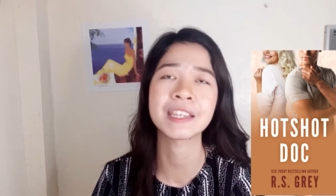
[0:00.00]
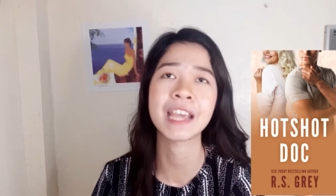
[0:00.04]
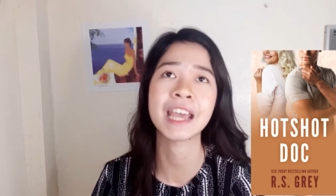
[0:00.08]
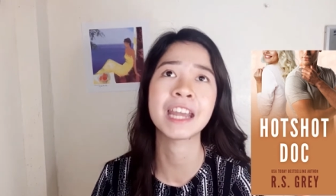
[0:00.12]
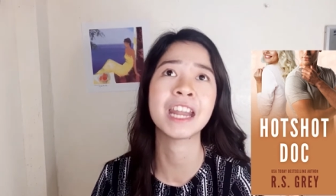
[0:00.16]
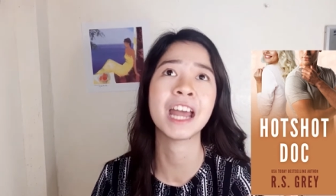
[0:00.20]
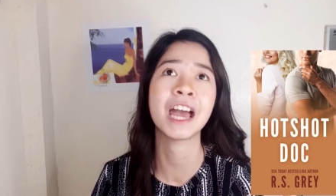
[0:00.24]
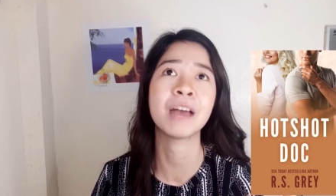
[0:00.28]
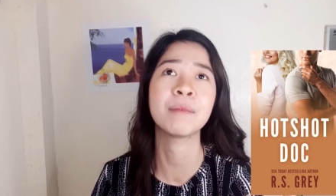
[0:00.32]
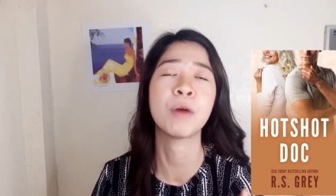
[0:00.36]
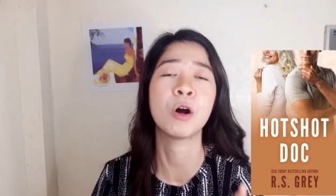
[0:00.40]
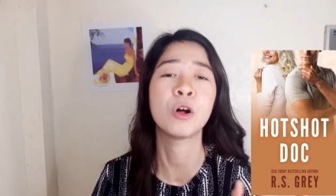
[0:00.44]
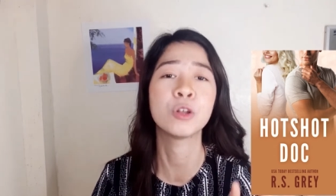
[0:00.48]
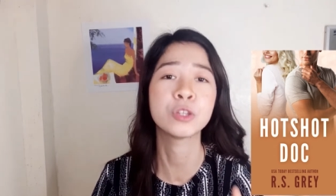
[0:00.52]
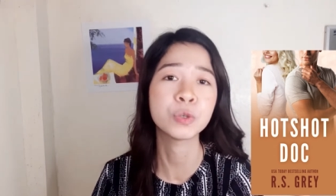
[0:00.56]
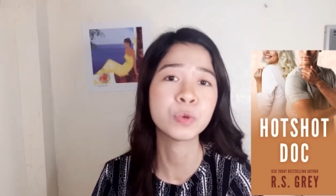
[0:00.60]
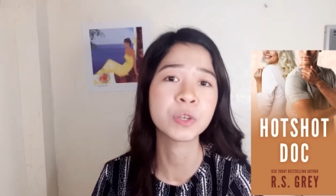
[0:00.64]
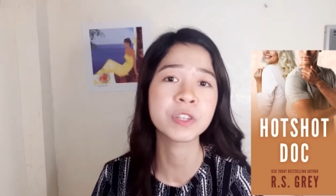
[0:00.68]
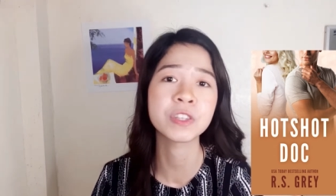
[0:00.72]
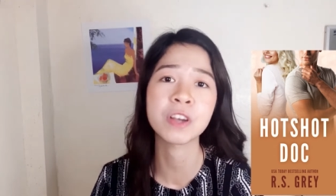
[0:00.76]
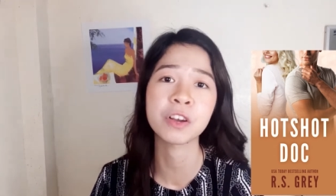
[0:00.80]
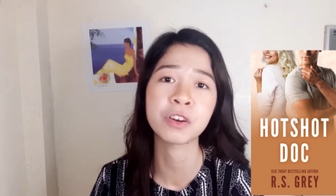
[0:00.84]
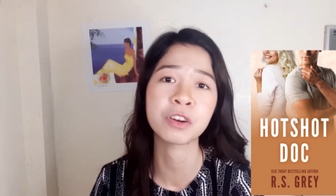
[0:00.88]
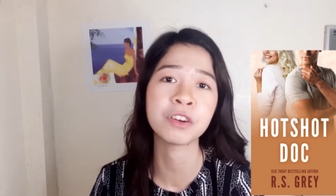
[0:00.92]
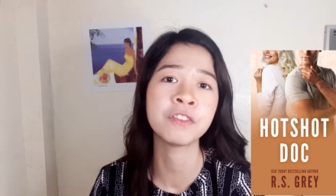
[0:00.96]
and I'm also a
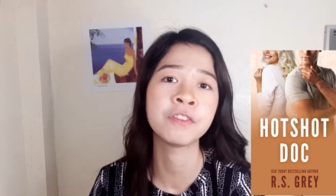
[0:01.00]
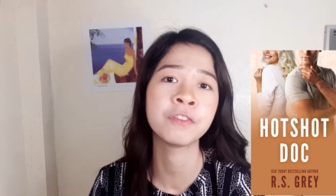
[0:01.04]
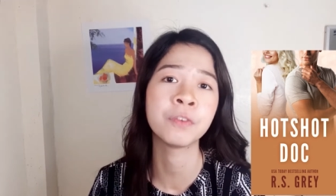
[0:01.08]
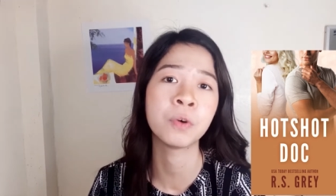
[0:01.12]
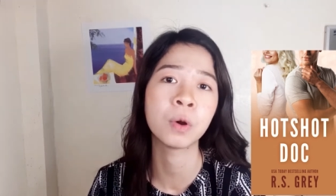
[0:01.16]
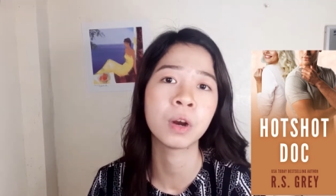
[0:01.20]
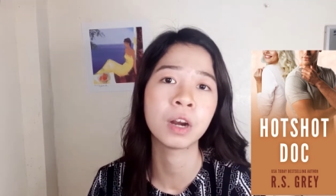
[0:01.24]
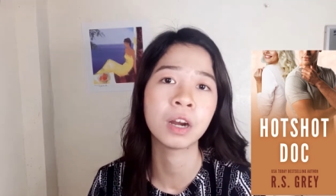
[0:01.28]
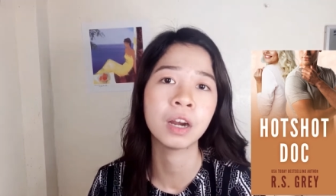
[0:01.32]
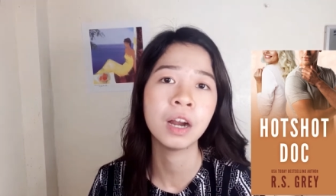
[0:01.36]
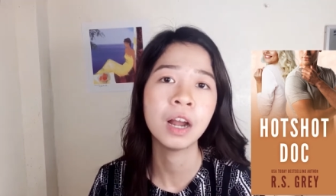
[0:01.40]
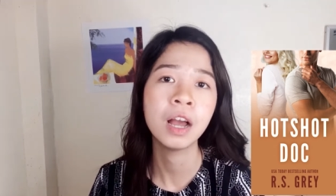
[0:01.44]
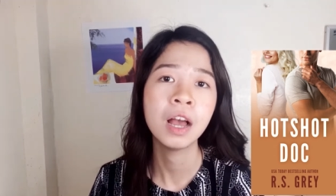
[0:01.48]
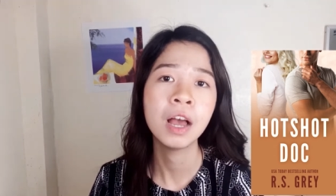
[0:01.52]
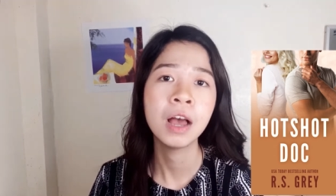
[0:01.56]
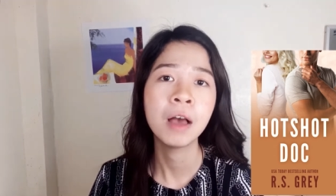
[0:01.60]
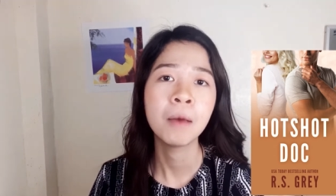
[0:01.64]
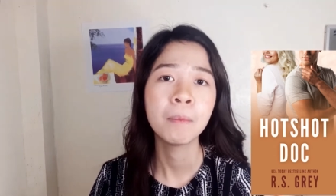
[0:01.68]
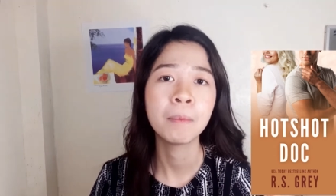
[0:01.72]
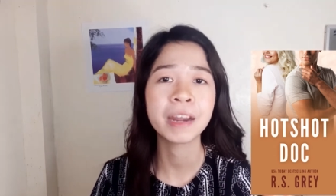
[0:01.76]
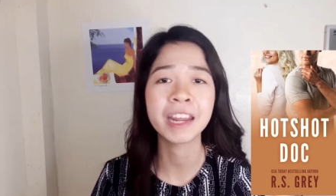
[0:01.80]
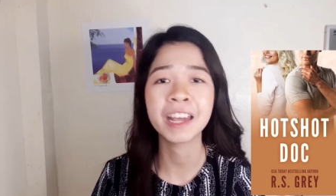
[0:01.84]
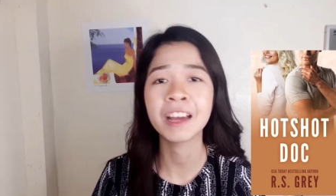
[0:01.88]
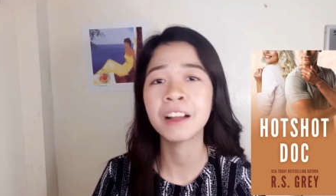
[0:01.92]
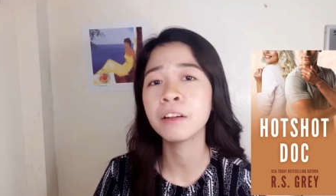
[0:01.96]
sucker for
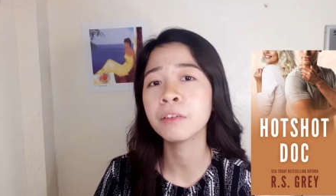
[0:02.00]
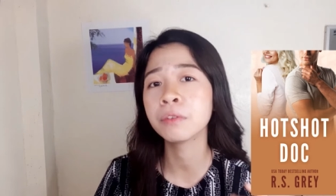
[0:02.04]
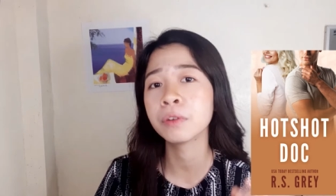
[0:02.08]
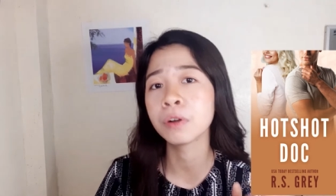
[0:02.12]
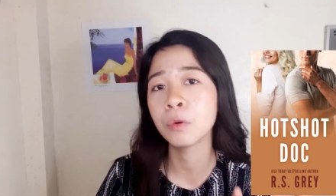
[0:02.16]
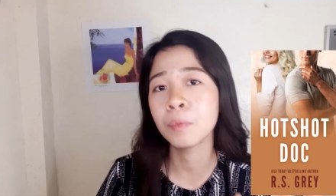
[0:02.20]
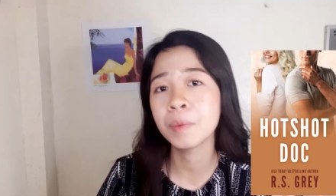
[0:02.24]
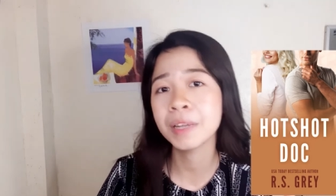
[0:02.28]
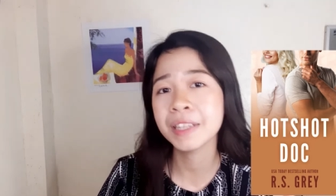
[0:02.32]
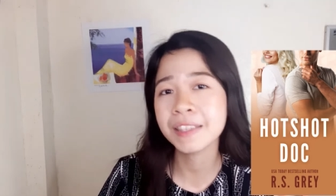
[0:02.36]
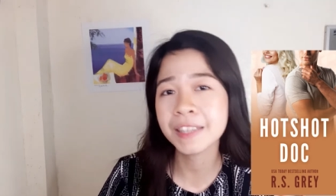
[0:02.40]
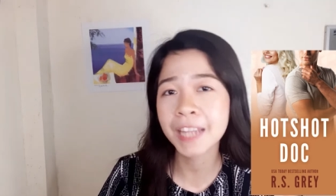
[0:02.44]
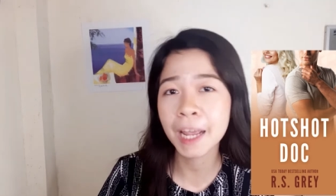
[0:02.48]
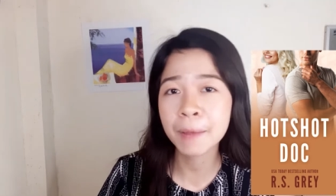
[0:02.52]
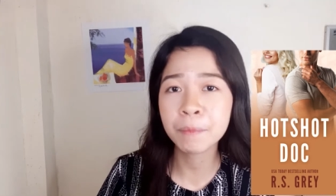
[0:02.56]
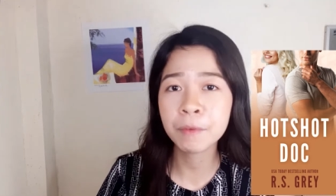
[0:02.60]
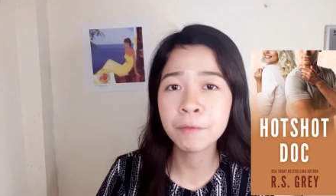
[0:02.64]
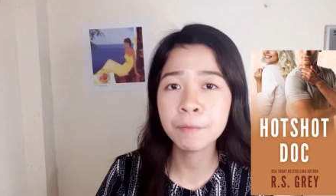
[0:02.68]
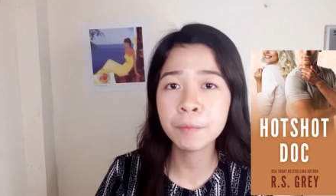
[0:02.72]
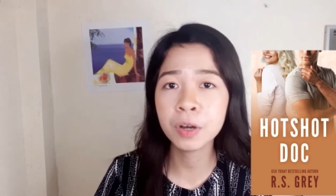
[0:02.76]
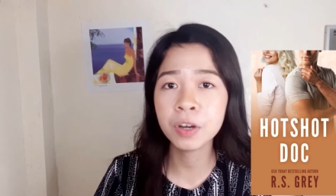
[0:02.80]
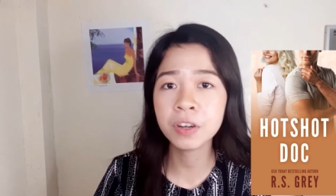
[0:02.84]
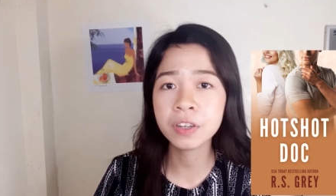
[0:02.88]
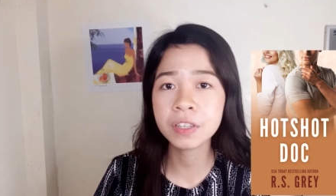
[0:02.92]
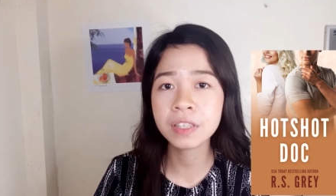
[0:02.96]
medical romance type of
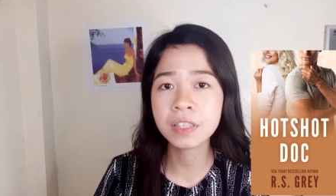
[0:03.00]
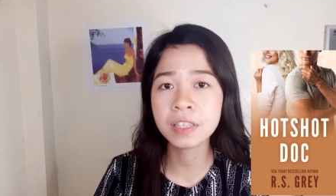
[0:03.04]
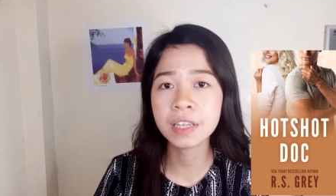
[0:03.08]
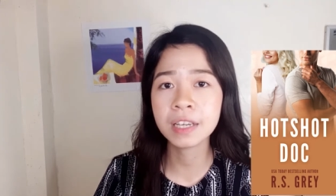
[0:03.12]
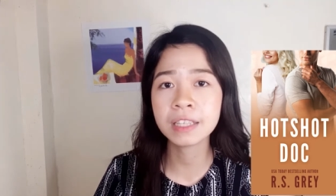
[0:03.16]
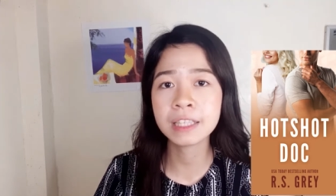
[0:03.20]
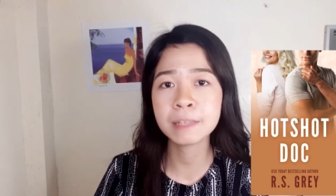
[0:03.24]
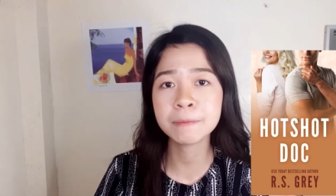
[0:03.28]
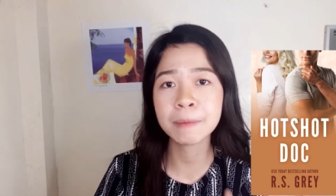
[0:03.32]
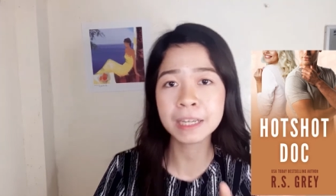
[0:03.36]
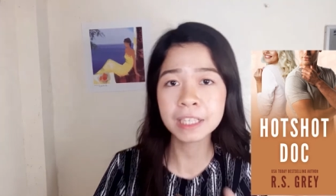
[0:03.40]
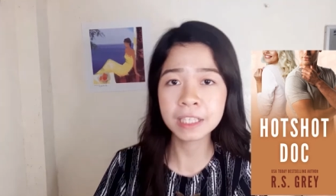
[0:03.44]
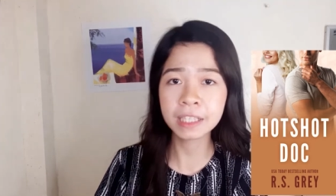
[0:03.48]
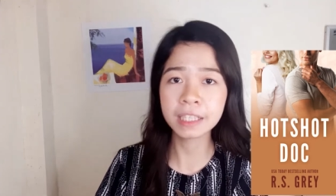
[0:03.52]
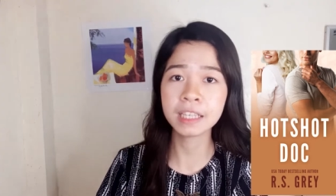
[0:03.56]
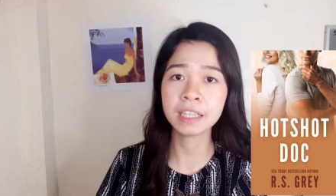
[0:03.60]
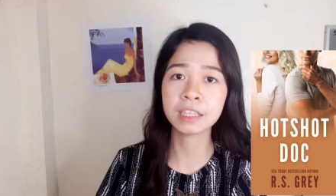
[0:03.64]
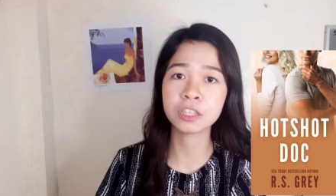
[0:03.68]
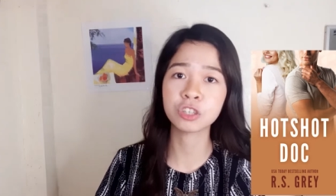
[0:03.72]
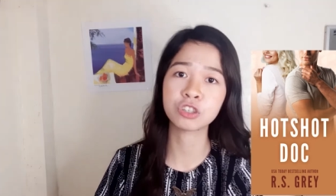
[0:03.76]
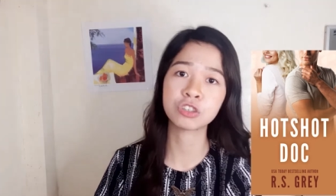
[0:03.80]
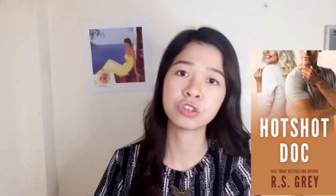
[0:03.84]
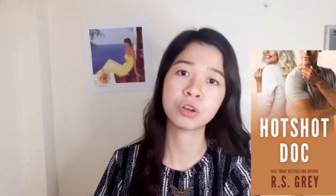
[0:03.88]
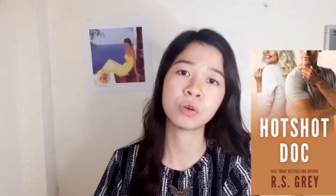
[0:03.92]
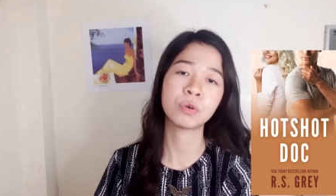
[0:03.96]
books, especially in
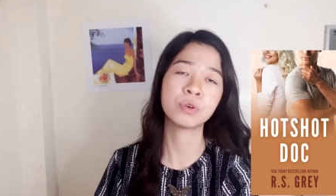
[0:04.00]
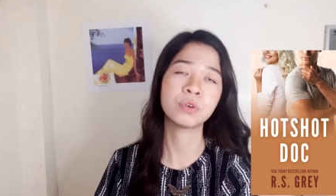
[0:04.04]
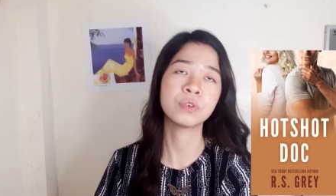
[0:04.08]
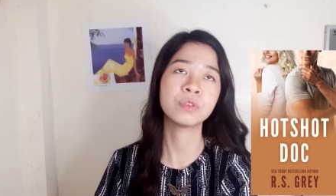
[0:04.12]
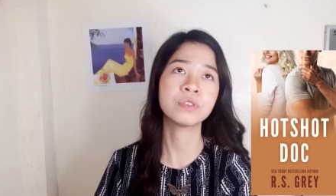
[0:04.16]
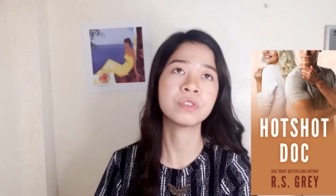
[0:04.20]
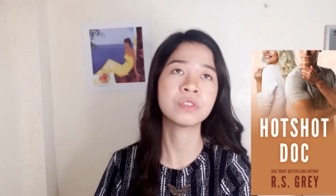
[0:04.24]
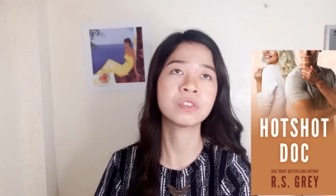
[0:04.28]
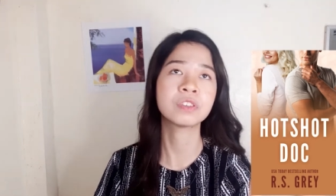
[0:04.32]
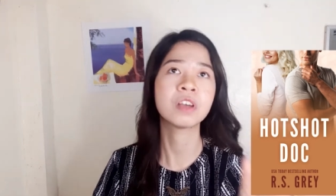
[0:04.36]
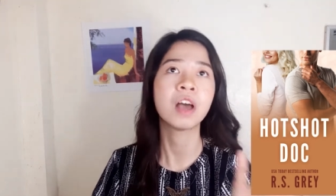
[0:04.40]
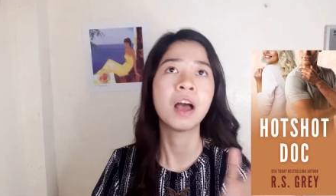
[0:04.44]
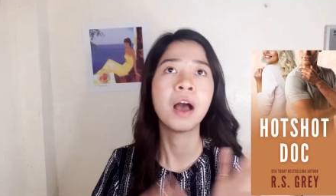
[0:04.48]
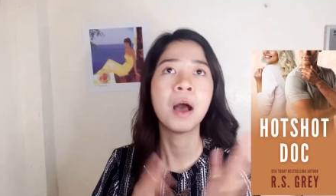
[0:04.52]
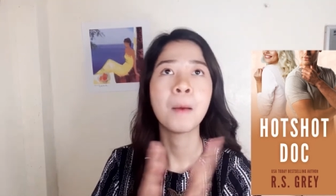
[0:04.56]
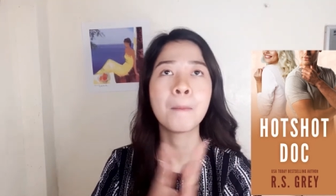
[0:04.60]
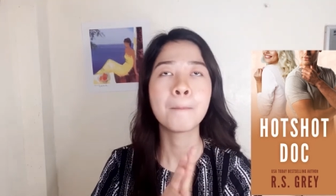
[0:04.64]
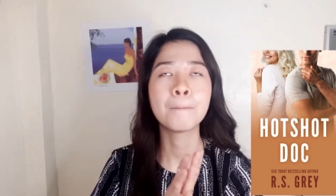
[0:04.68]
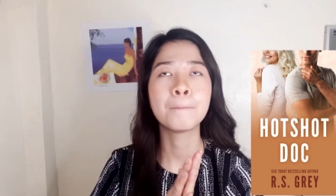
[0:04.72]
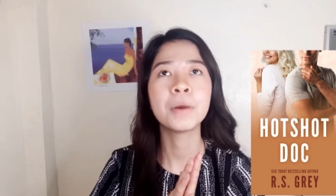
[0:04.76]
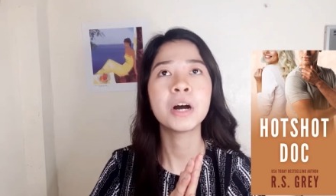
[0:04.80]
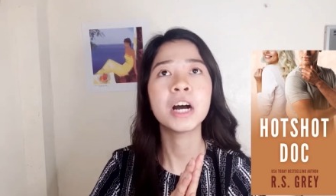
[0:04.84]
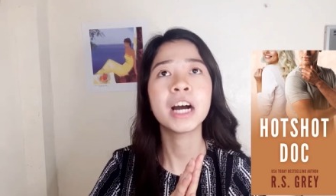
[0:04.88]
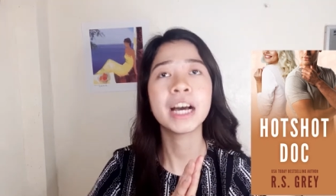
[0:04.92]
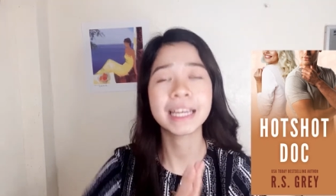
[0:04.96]
shows,
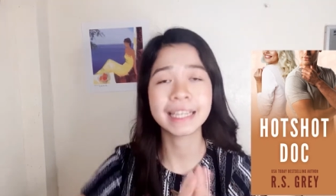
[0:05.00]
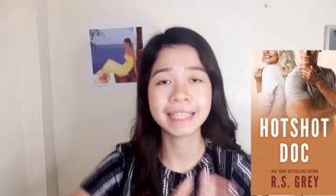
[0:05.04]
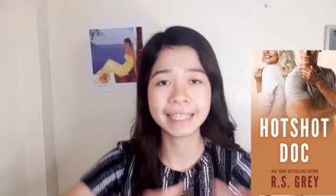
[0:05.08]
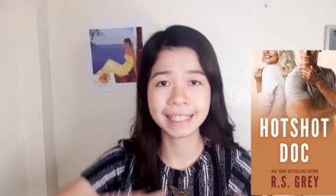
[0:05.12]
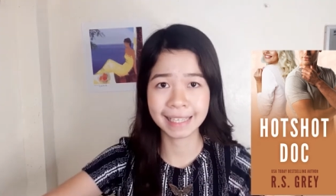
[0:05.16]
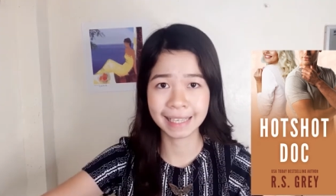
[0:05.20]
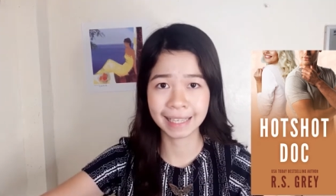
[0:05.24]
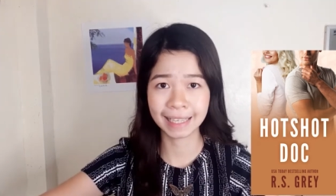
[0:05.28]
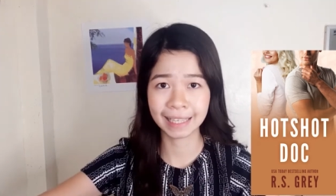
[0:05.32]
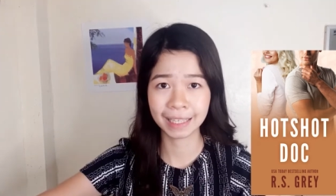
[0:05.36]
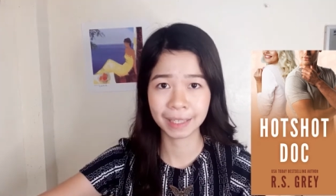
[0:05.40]
but